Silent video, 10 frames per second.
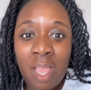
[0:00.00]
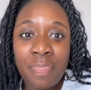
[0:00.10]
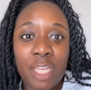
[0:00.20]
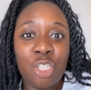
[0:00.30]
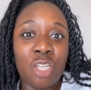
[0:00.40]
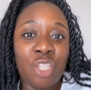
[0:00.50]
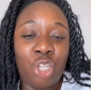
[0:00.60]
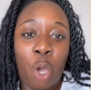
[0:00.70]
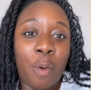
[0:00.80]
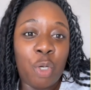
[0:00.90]
than just
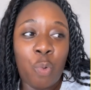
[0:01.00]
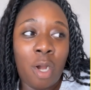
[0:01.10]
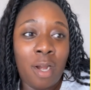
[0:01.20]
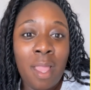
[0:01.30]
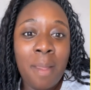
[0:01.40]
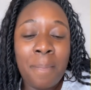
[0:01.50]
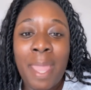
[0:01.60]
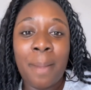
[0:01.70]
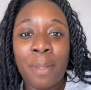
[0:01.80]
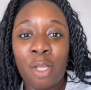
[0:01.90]
going to work,
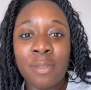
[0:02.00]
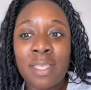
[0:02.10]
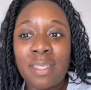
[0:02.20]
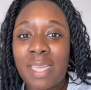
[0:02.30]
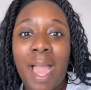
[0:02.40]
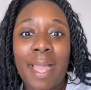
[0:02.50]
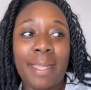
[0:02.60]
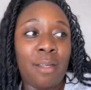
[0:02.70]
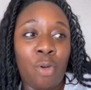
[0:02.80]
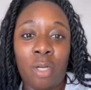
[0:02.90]
paying bills,
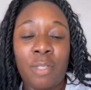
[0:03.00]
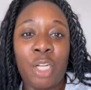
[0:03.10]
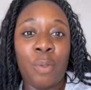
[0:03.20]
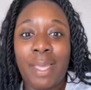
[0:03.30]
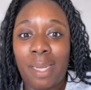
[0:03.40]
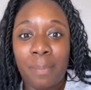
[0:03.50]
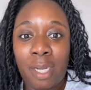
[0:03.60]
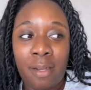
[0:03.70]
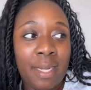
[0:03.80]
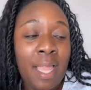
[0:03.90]
dying, or, you know, getting
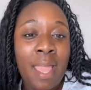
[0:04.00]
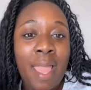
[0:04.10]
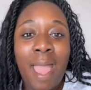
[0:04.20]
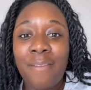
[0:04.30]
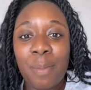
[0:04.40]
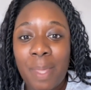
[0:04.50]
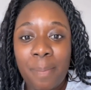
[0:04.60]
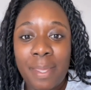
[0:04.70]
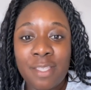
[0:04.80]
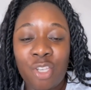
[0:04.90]
married, having
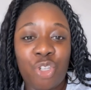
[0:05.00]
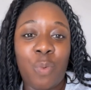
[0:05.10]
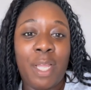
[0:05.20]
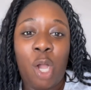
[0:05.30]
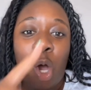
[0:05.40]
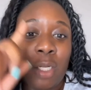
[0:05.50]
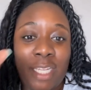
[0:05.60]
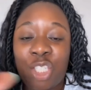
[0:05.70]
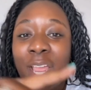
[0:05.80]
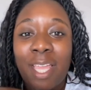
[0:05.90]
babies, doing all
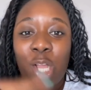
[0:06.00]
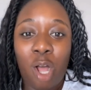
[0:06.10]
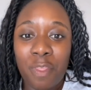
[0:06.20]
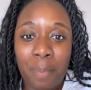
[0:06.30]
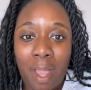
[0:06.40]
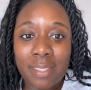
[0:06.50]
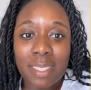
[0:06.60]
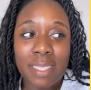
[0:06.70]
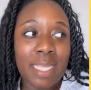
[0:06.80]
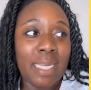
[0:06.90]
like checking all the
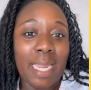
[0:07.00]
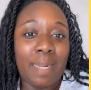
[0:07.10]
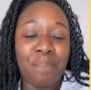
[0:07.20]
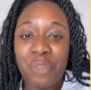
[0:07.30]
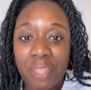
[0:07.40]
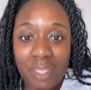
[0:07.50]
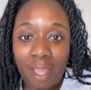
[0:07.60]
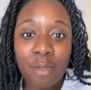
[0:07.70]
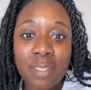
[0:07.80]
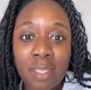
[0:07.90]
boxes and like nothing
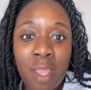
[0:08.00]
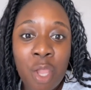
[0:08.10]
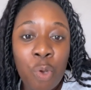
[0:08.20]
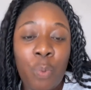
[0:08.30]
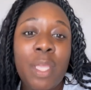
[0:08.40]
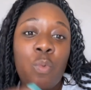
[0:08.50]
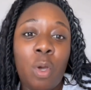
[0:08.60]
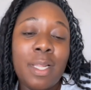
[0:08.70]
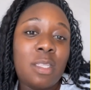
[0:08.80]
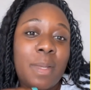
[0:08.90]
else. We
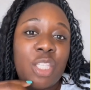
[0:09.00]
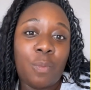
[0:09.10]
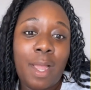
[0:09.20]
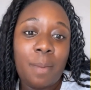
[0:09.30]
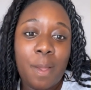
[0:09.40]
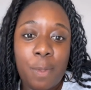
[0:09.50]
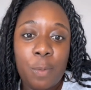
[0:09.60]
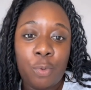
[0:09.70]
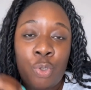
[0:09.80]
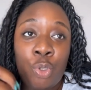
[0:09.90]
wanted to be surrounded by
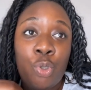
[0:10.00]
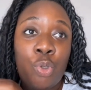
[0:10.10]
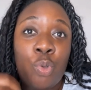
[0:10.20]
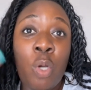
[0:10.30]
people who